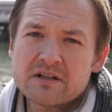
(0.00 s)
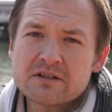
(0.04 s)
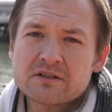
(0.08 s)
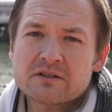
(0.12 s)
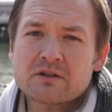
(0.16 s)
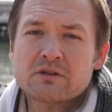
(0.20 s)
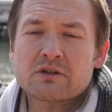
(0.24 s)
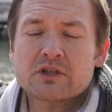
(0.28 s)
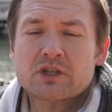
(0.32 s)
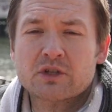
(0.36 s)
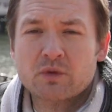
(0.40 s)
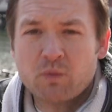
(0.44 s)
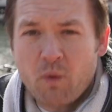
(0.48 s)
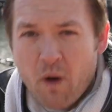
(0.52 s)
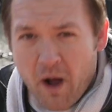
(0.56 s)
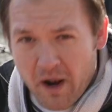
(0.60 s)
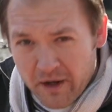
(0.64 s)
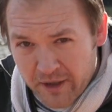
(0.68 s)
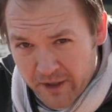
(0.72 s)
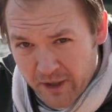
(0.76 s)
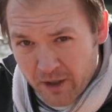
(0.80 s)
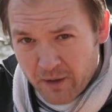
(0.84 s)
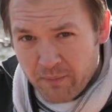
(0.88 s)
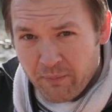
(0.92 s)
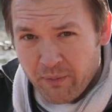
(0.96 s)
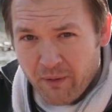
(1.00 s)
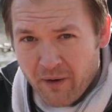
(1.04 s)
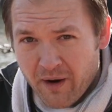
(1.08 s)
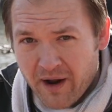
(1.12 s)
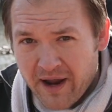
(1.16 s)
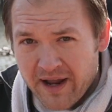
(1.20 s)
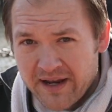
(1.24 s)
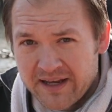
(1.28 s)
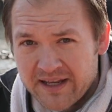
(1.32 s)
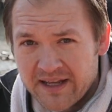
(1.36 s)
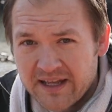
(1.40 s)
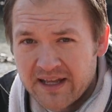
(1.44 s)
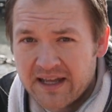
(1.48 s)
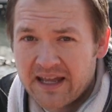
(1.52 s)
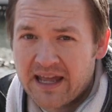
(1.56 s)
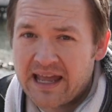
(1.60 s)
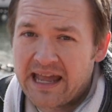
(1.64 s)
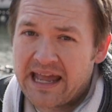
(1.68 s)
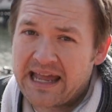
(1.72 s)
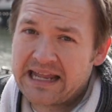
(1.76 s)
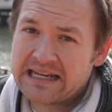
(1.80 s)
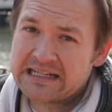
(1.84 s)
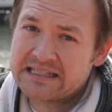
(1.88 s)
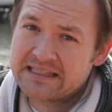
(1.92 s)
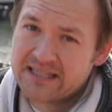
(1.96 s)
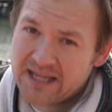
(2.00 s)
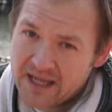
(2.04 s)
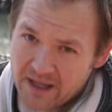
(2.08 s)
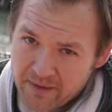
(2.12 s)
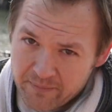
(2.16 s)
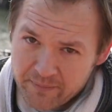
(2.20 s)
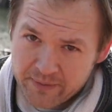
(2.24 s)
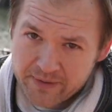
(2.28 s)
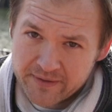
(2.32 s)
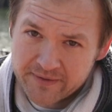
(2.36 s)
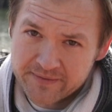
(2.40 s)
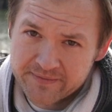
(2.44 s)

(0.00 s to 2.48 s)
So swallow your pride and tip.